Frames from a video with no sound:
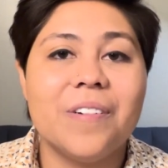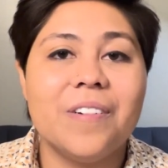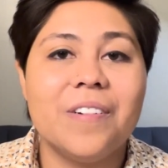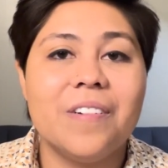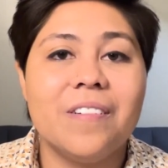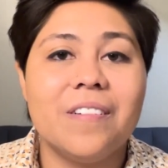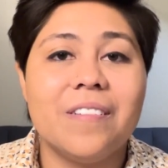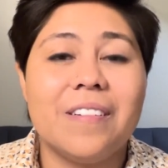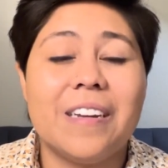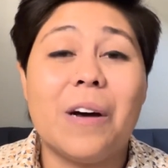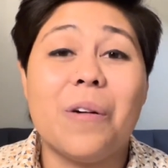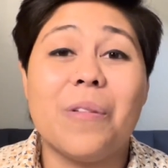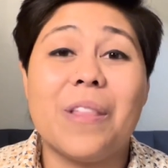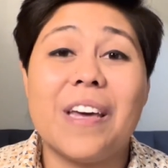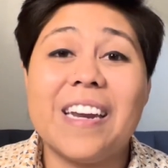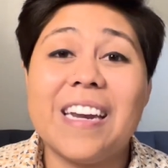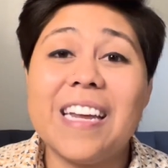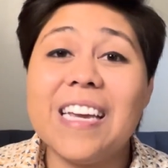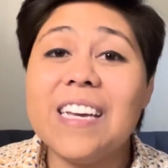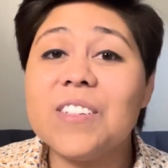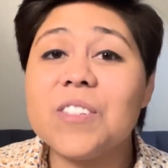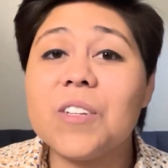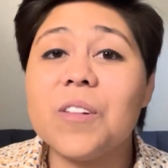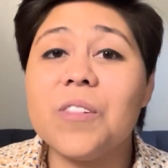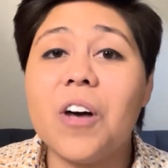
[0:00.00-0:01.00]
Now that
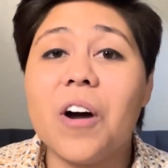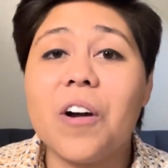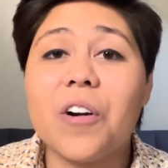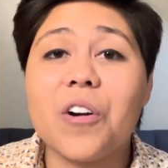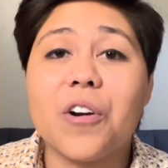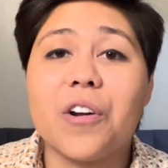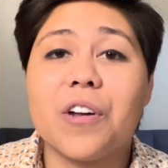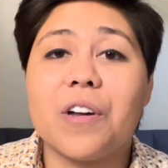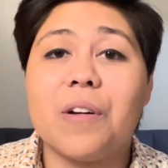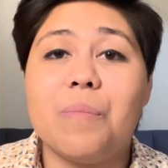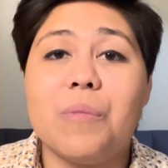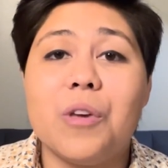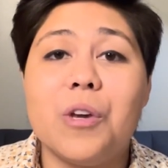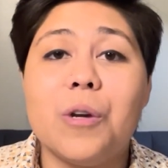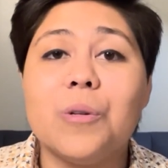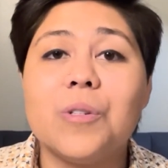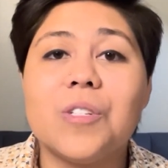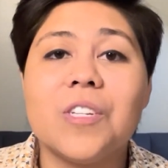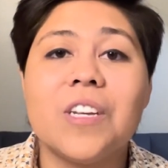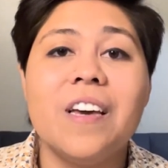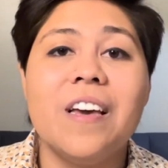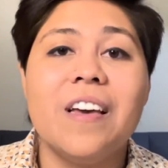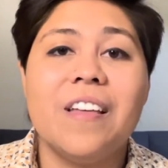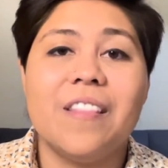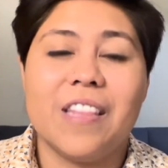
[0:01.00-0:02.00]
is a longer commute
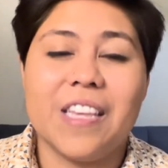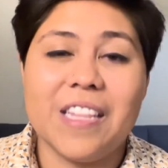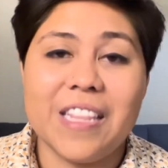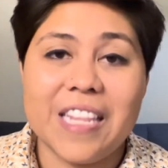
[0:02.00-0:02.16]
than the